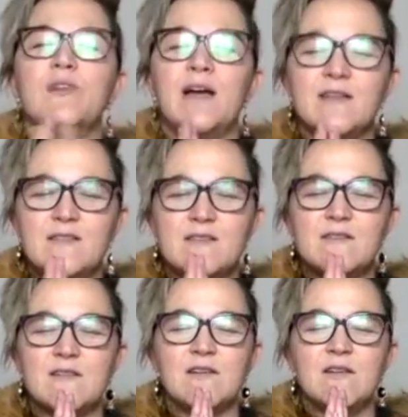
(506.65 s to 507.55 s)

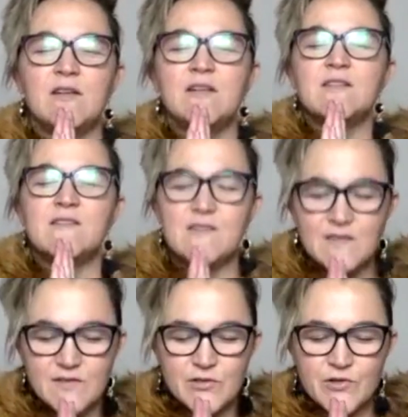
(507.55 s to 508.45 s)
bless
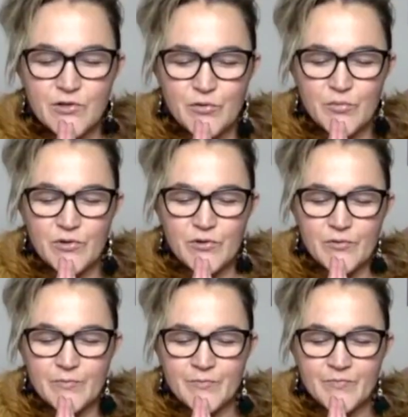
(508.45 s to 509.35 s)
Sister New
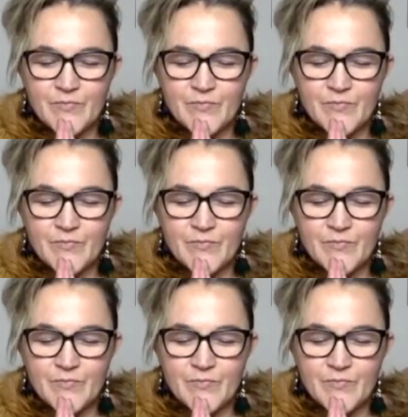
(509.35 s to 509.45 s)
Moon.